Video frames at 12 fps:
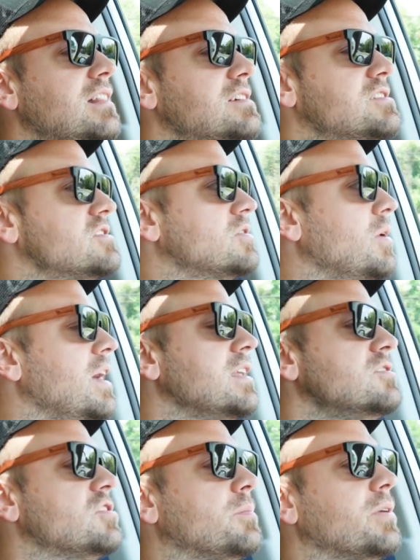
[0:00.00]
Let's just go ahead
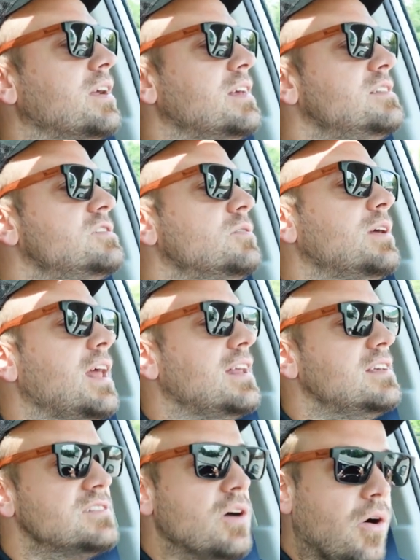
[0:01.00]
and jump right into it.
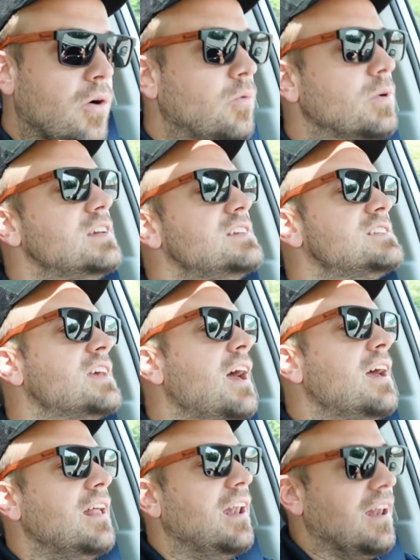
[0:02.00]
And as always,
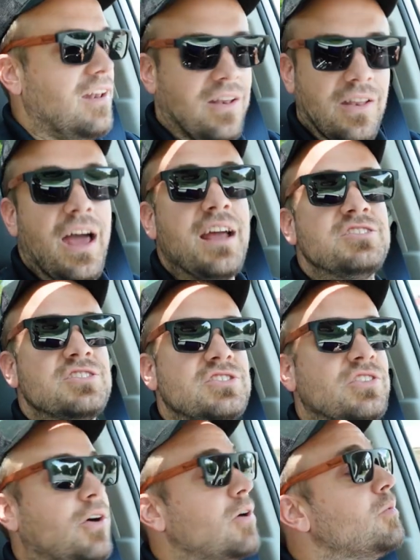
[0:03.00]
Let's
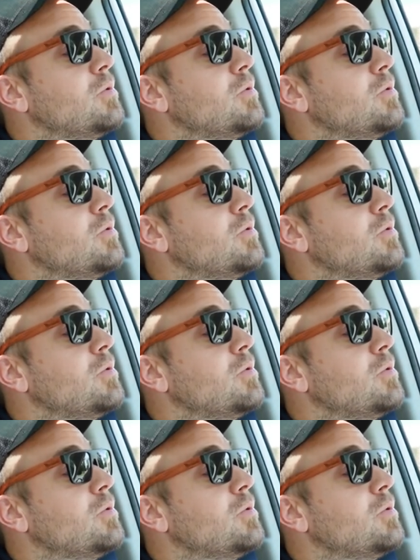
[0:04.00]
start